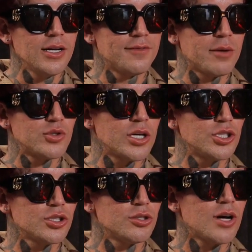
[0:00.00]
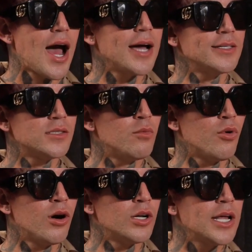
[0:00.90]
if I'm trying to hire
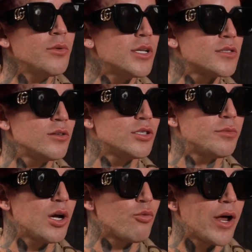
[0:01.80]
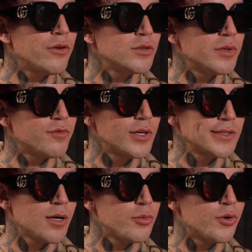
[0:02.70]
someone, anyone that's going to be around me, for
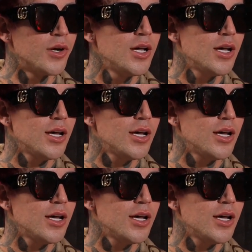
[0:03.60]
example,